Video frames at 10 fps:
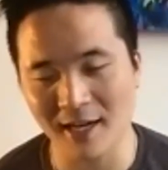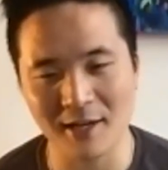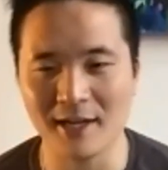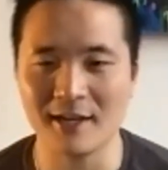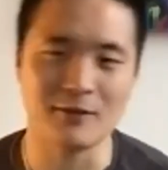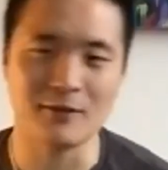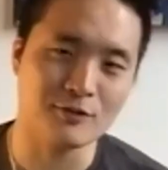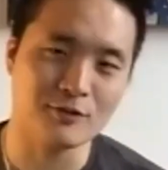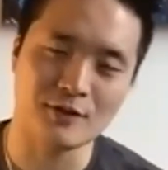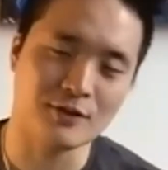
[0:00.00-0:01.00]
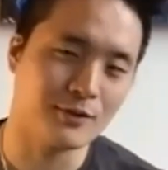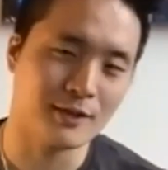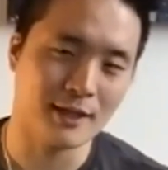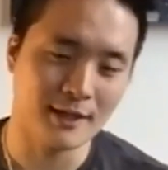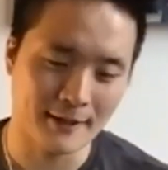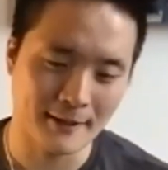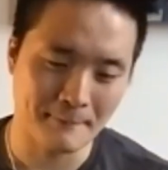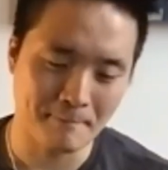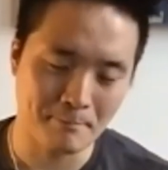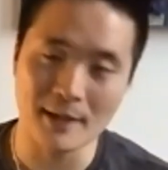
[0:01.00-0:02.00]
And those of you tuning in,
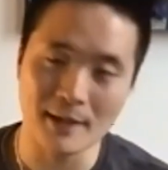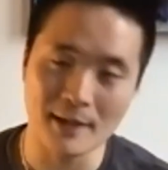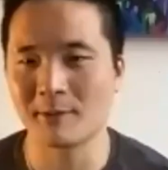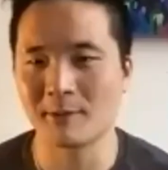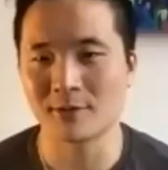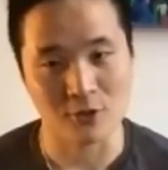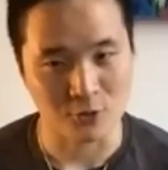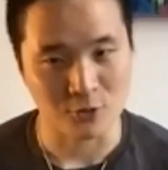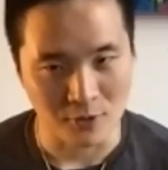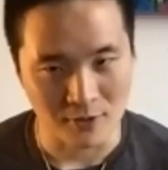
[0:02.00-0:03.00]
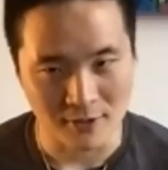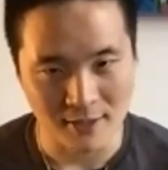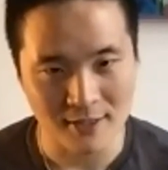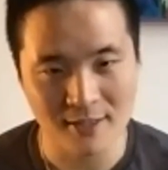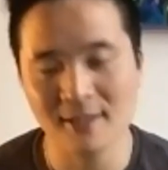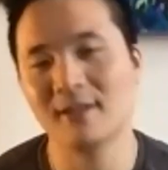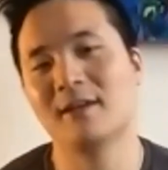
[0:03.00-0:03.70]
my Instagram is Arthur Kwon Lee,